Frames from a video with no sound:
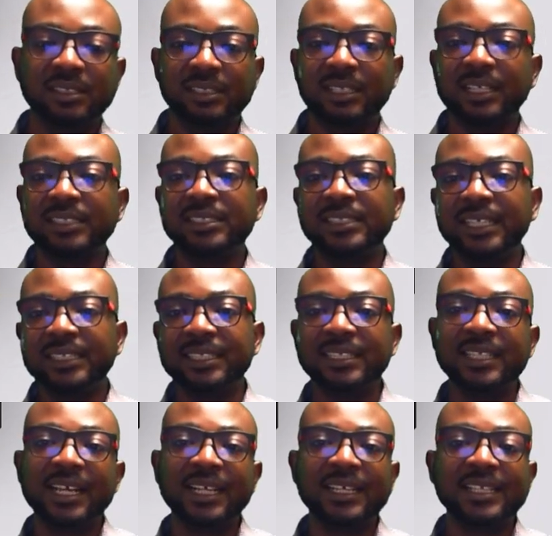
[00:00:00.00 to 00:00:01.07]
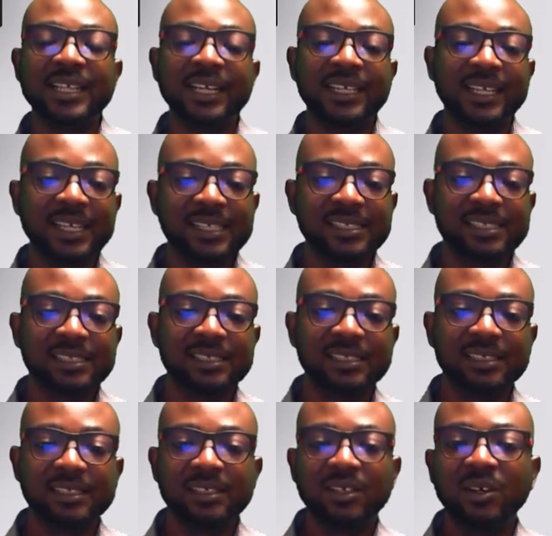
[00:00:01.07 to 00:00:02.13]
that's either their case,
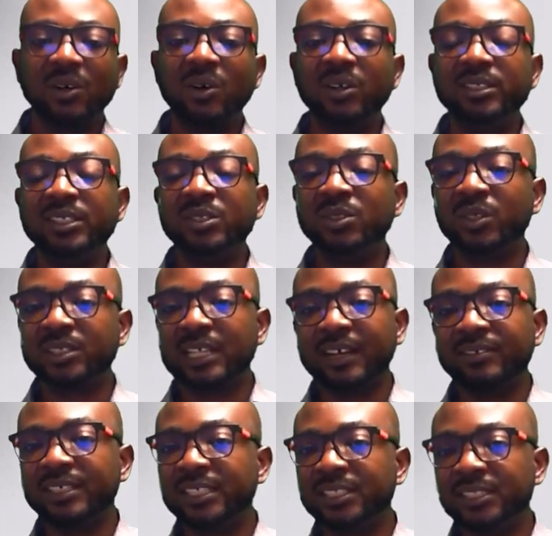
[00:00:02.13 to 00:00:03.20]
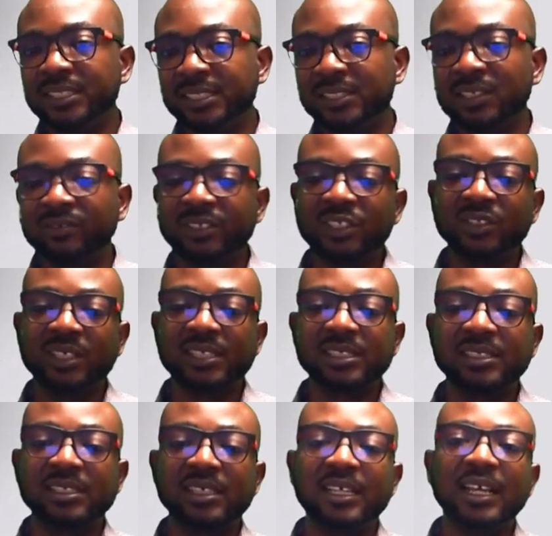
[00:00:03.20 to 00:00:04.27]
or they do not have the disease of
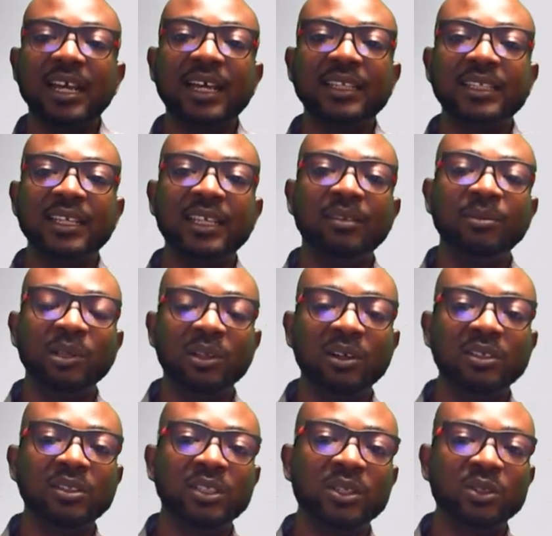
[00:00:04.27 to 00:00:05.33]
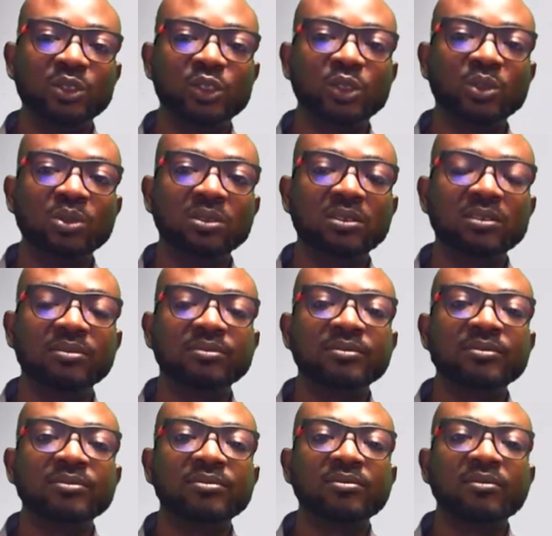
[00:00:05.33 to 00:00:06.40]
interest and they belong to the controls.
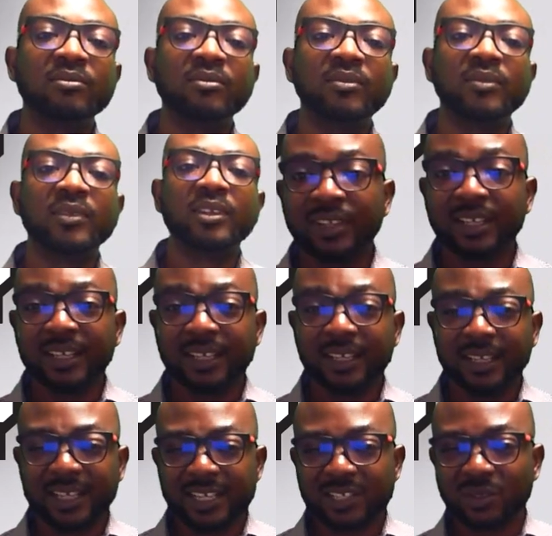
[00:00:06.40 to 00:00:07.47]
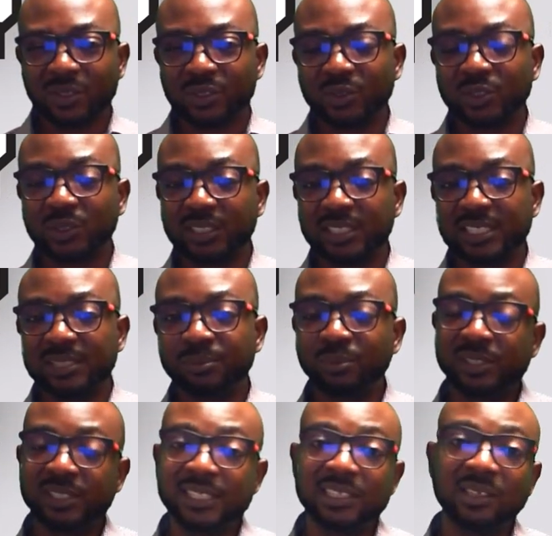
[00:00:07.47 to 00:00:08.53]
Case control studies
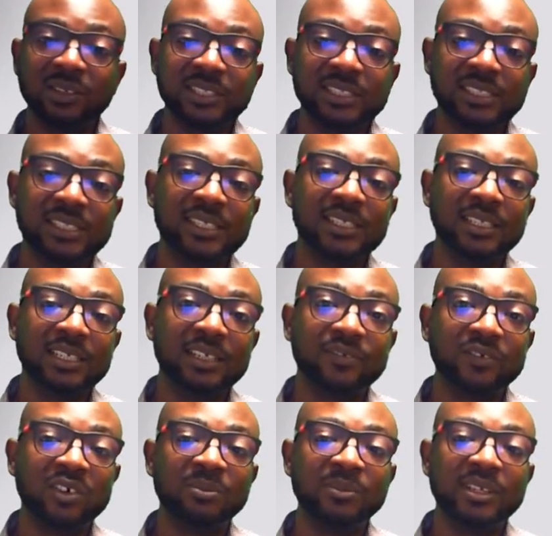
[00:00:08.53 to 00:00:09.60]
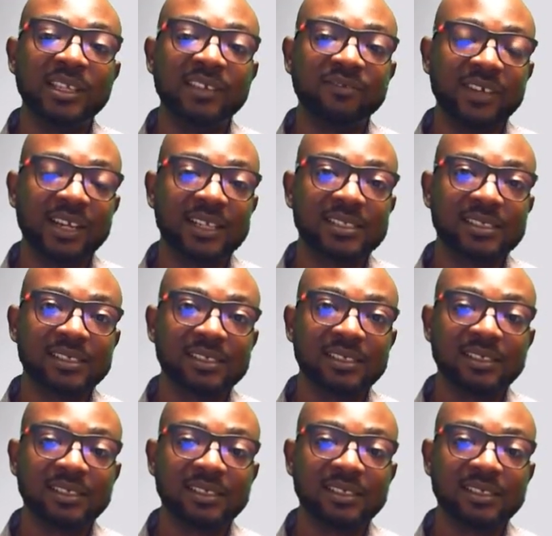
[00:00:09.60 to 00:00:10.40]
proceed logistically from effects,